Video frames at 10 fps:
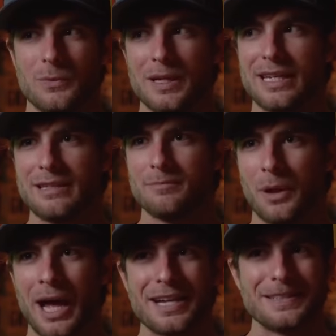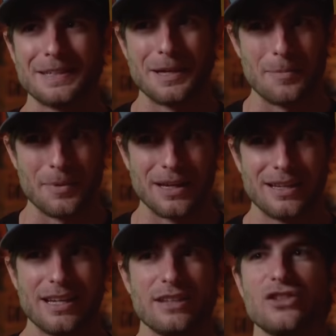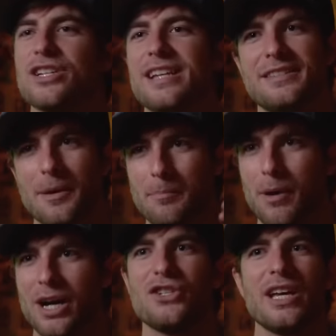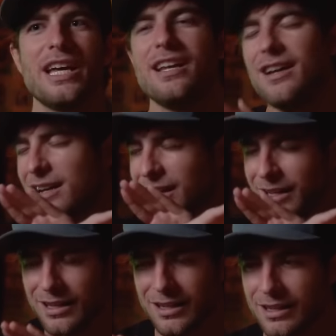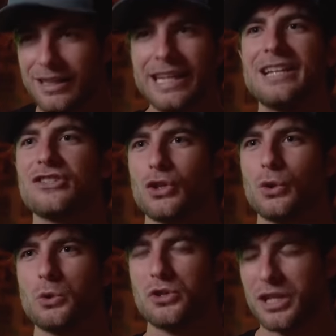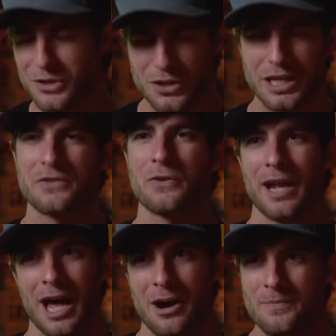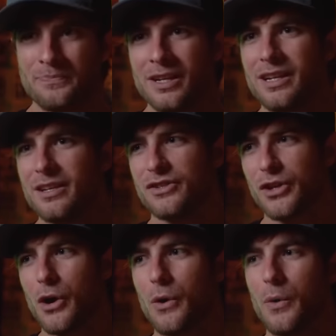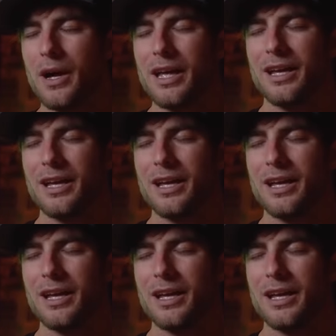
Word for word: we could Plasti Dip it just as a budget, clean solution just for now. So